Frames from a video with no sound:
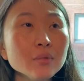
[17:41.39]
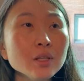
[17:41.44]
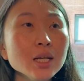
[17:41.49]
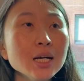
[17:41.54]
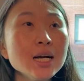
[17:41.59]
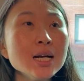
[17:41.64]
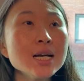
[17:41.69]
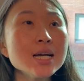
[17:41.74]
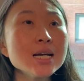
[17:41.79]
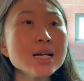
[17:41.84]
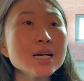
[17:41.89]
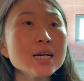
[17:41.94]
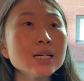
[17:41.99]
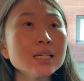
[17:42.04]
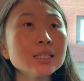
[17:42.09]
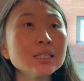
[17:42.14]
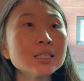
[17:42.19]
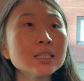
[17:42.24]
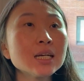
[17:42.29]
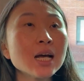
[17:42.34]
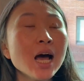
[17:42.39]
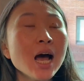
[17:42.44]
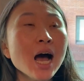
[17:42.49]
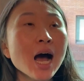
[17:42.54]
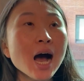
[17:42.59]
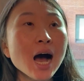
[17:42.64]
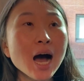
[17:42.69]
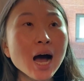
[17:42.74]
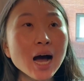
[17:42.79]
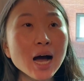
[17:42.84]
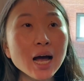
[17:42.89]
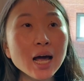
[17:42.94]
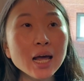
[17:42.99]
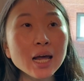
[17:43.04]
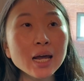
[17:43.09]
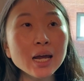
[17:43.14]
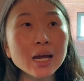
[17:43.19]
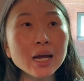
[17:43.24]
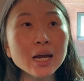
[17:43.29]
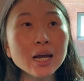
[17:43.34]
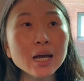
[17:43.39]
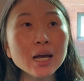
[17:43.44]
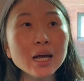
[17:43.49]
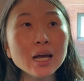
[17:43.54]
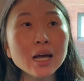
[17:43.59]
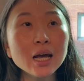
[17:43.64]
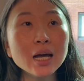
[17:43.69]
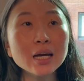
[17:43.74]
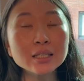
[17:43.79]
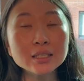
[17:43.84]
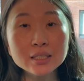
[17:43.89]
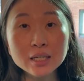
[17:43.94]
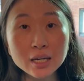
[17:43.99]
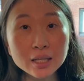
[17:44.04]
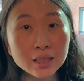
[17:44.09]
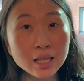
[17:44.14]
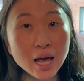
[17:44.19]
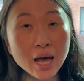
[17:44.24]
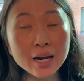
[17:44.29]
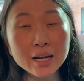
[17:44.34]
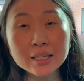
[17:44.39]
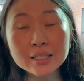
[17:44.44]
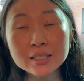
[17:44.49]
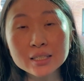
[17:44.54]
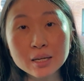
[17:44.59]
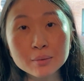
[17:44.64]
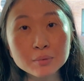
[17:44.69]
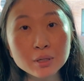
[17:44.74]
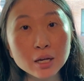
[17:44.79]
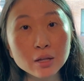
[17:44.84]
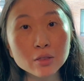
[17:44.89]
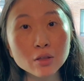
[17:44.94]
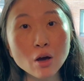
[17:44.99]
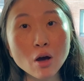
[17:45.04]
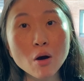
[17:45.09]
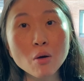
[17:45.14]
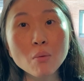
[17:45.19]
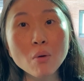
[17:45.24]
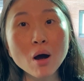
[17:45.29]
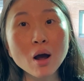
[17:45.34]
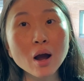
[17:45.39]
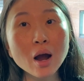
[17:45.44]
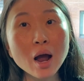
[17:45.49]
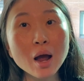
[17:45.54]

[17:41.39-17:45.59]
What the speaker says: And I had done that. I stepped out of the OR.